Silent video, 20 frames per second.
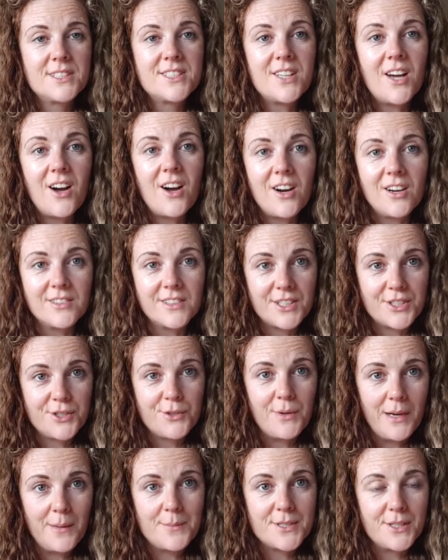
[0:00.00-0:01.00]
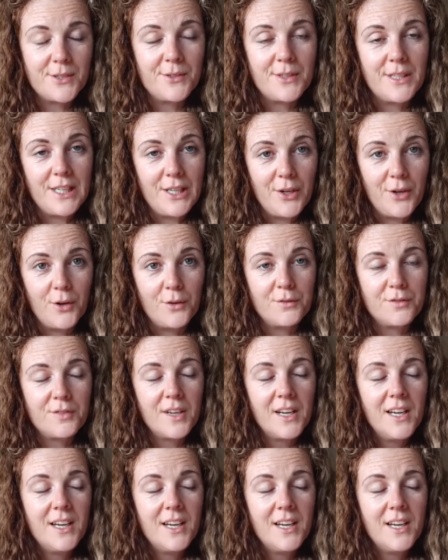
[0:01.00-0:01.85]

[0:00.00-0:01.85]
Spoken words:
song that you absolutely love.